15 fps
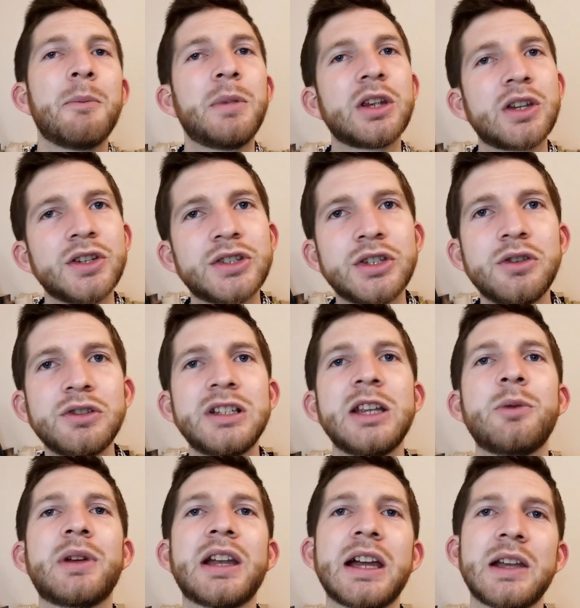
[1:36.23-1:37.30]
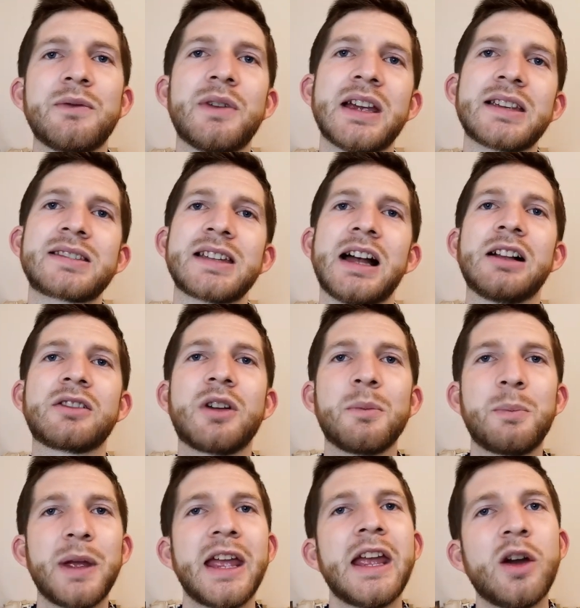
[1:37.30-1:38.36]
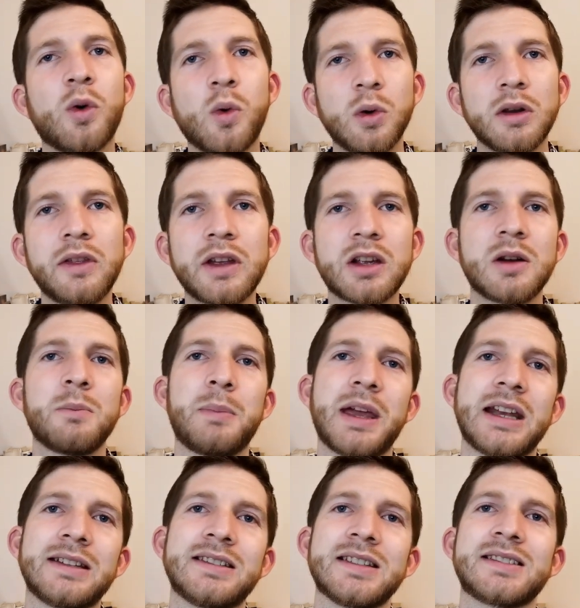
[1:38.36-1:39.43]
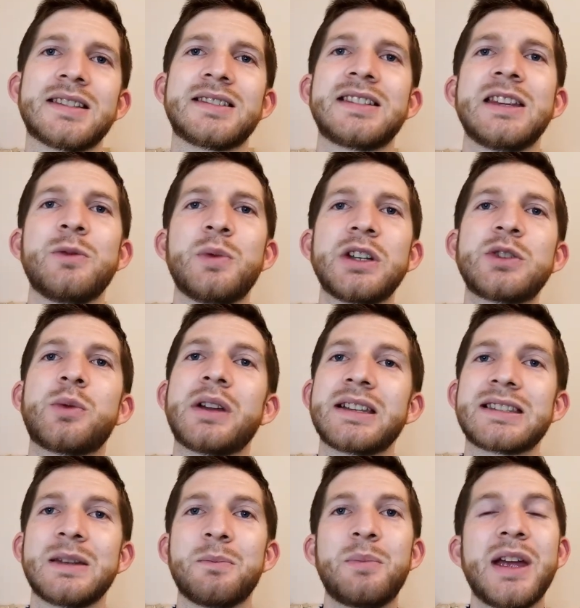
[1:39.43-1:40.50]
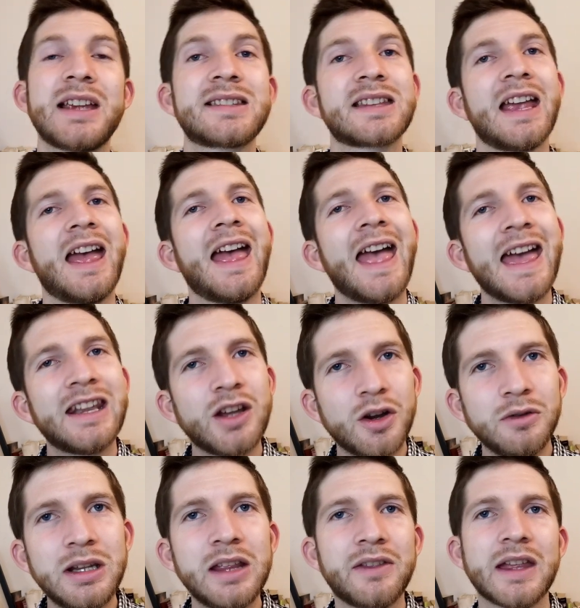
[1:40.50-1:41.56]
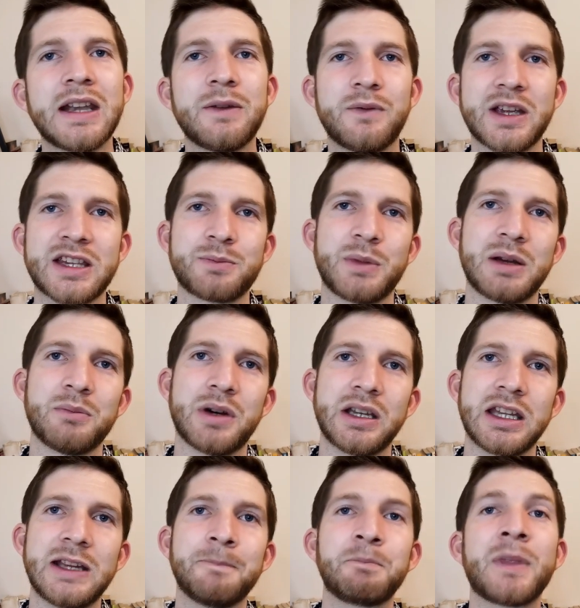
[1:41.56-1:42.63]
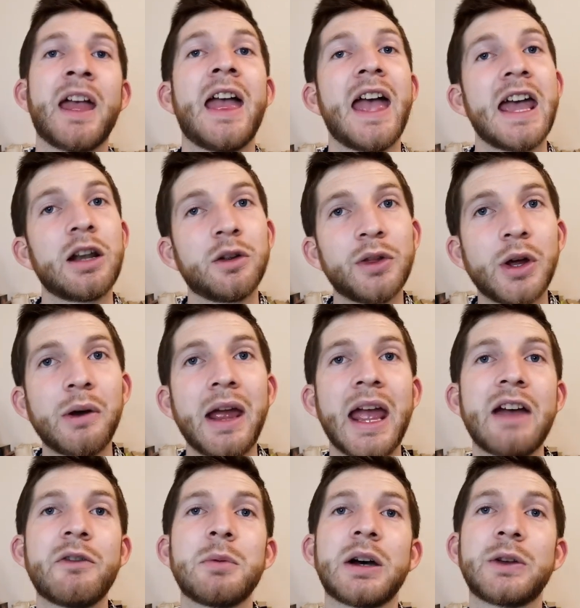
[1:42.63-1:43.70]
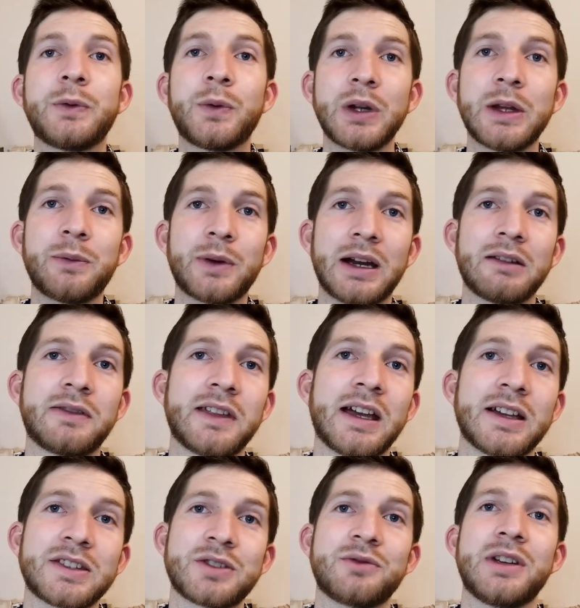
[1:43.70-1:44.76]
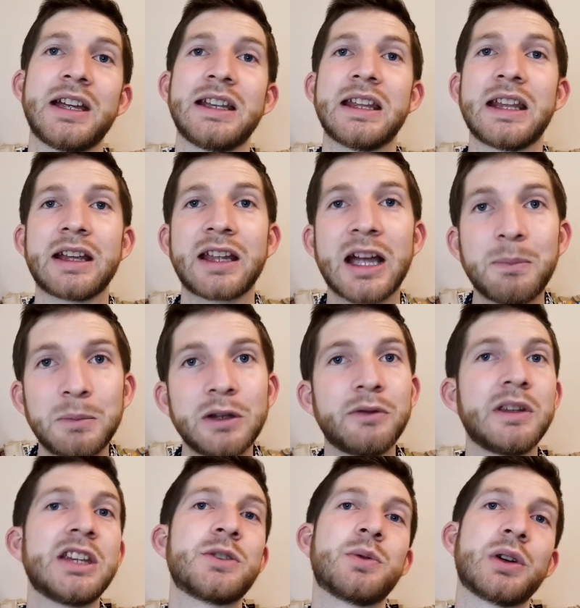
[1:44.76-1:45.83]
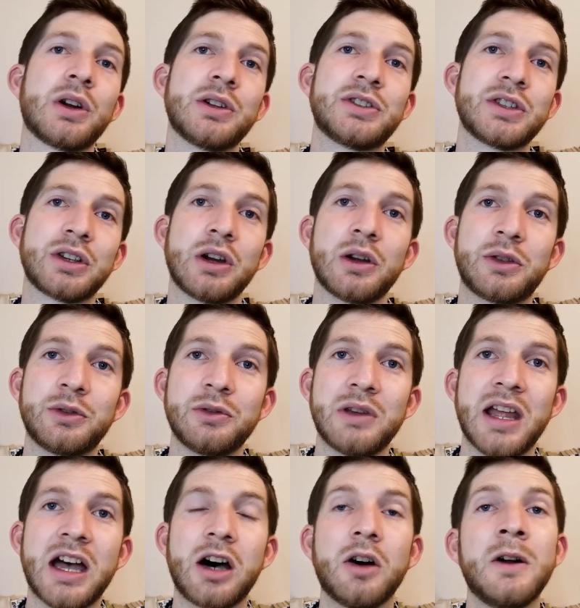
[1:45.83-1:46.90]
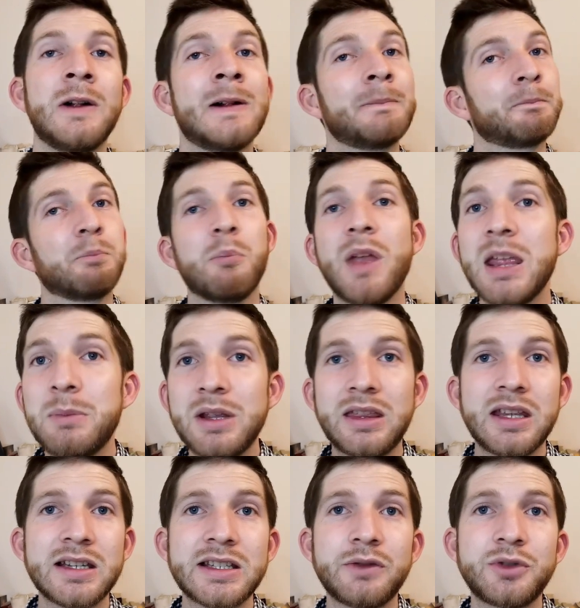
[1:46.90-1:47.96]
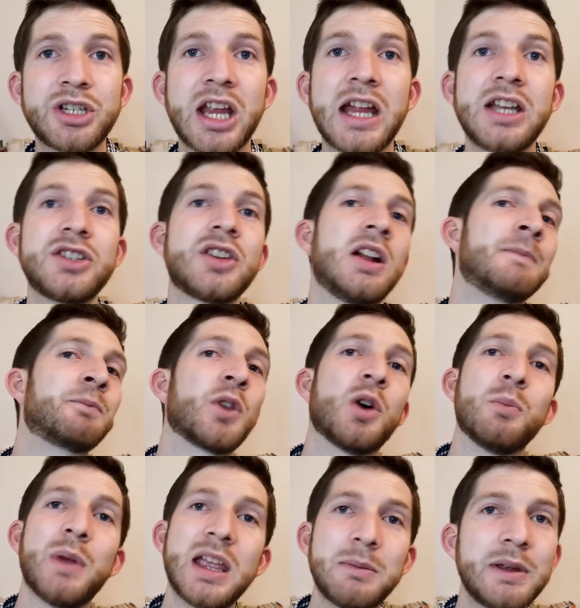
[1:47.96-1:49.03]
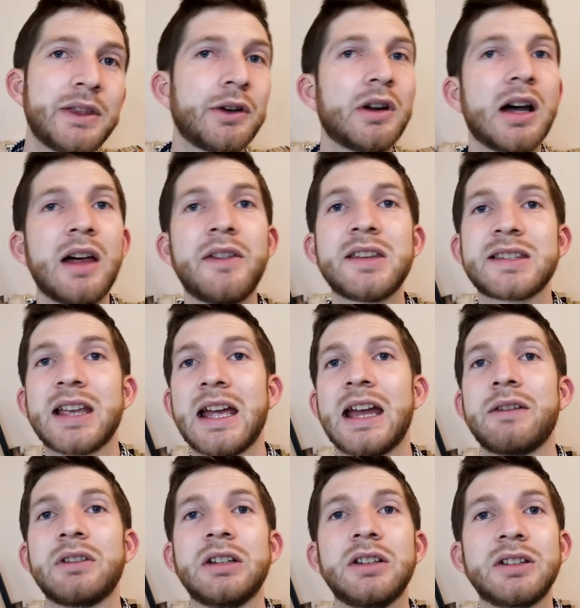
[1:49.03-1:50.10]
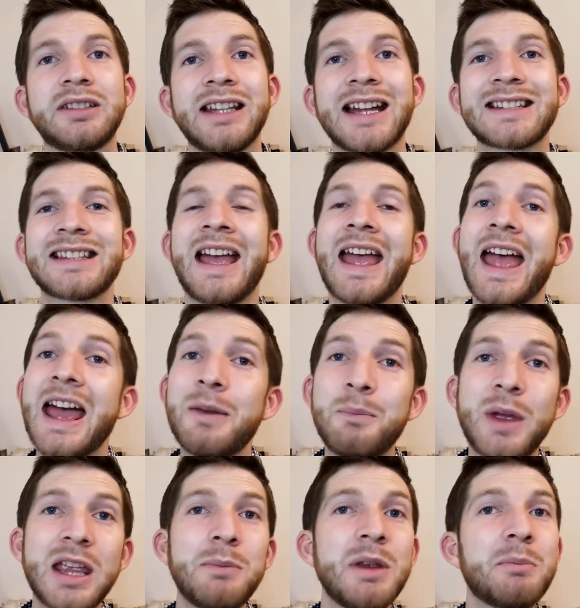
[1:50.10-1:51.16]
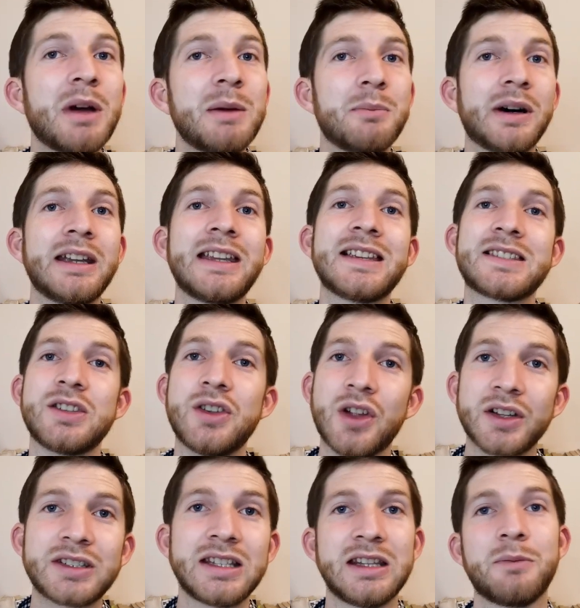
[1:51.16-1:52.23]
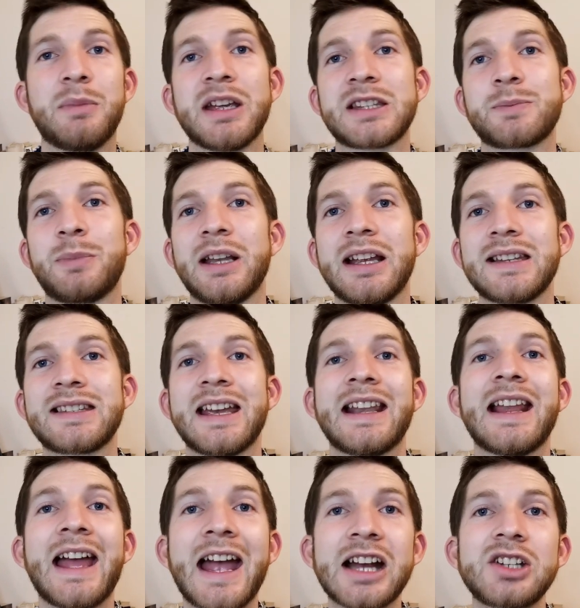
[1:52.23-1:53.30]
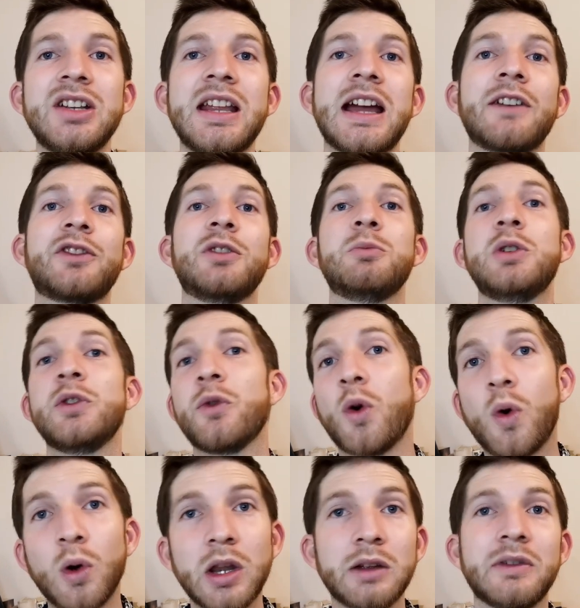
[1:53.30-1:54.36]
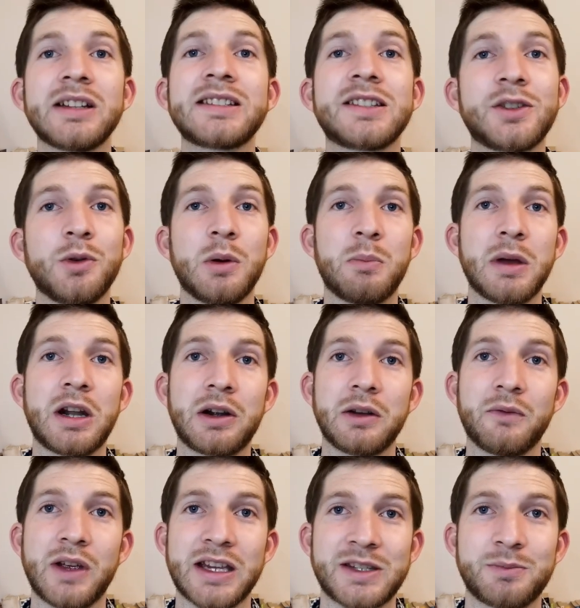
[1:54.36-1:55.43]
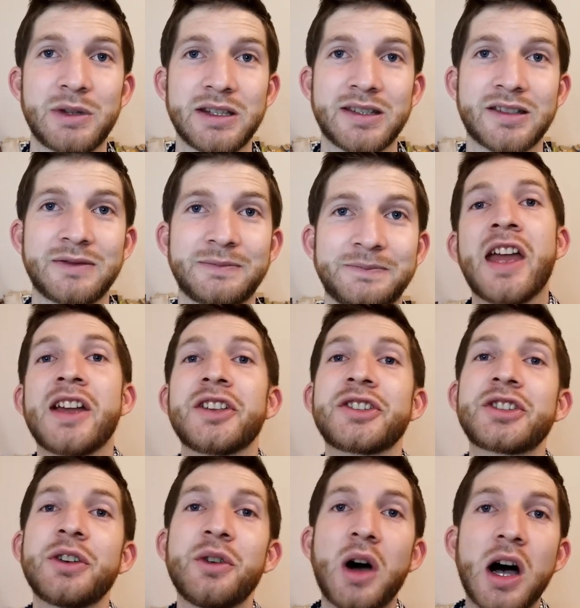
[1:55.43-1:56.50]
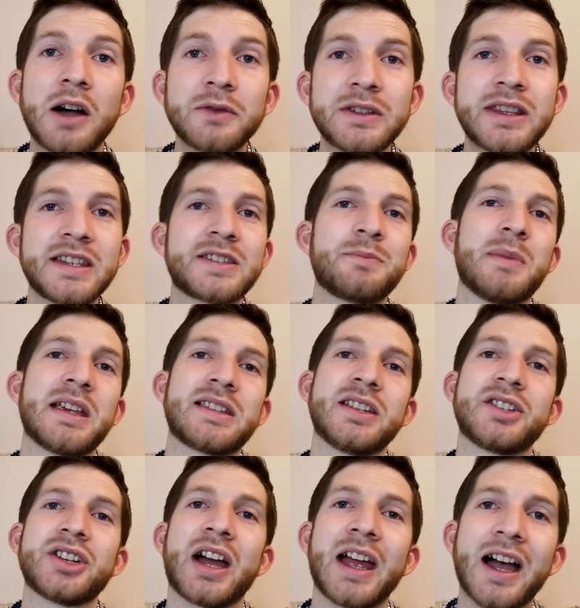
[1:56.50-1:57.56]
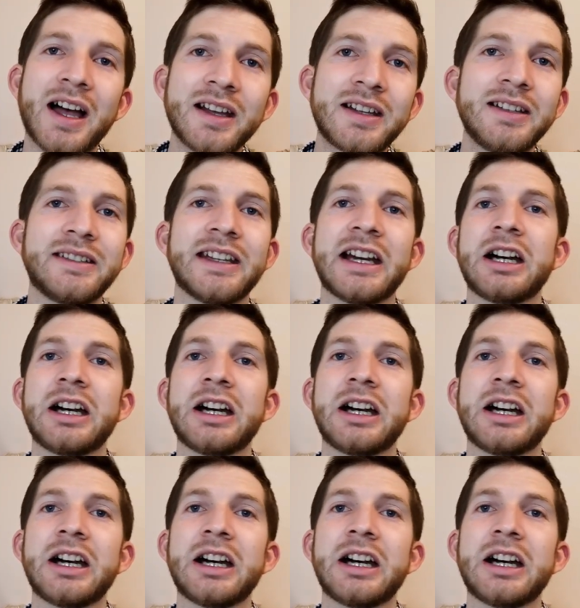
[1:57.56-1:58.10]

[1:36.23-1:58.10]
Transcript: Because usually when I invest, I'll compare all of the competitors to see which one is the best and only then invest my money. And although I have about 45,000 Rand in a couple of these we're going to go through now, maybe things have changed or maybe there are others I haven't looked at and maybe my money is not in the best place and I actually have to move all of it to a better investment. So after this message, I hunkered